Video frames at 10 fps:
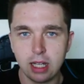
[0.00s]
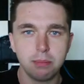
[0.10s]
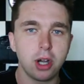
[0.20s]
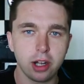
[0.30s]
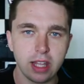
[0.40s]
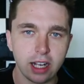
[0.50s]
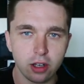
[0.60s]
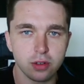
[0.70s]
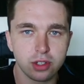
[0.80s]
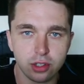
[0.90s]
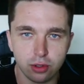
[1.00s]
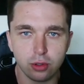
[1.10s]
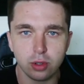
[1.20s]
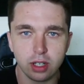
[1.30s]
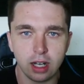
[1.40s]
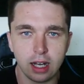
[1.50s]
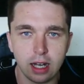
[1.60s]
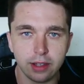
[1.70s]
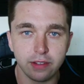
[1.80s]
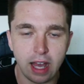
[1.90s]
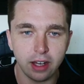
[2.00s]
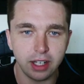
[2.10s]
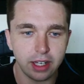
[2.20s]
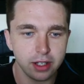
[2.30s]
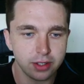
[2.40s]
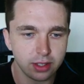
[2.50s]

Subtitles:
Part of that goes to the validators